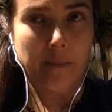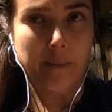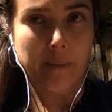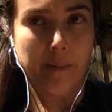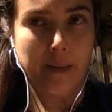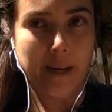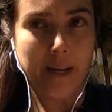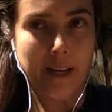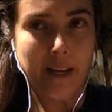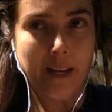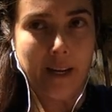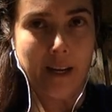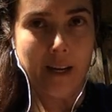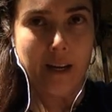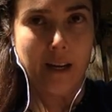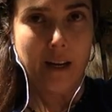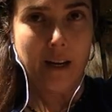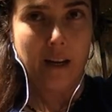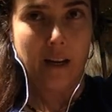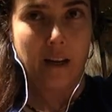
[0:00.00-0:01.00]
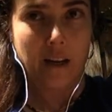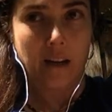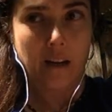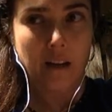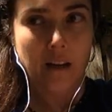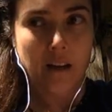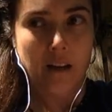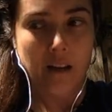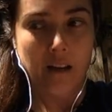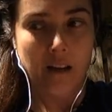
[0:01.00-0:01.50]
Man!
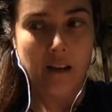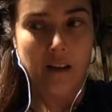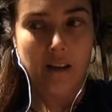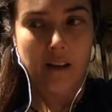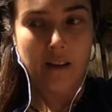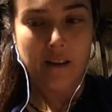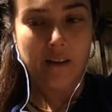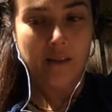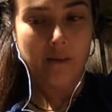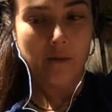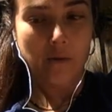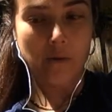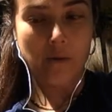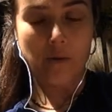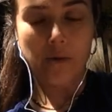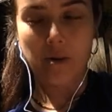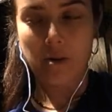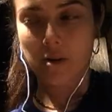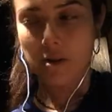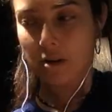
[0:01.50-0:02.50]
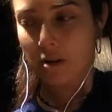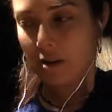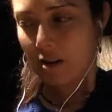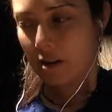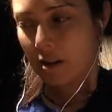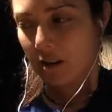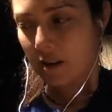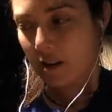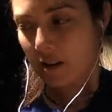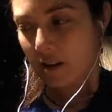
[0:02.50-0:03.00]
Whew.
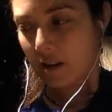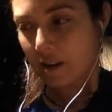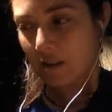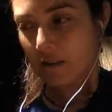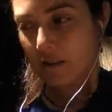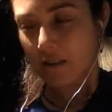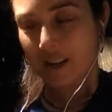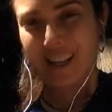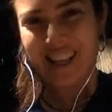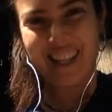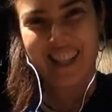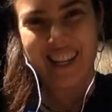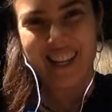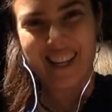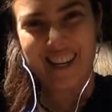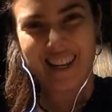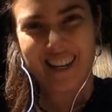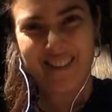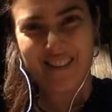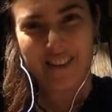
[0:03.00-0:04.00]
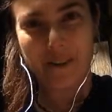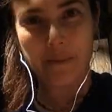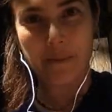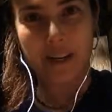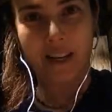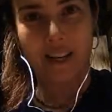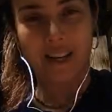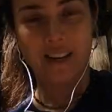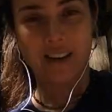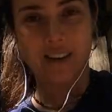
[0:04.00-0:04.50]
Right there for
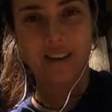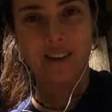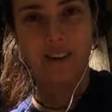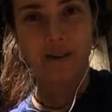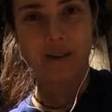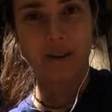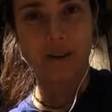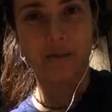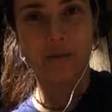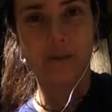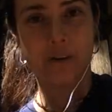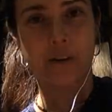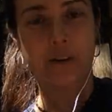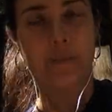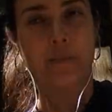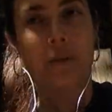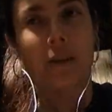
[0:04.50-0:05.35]
me. I don't know where for you.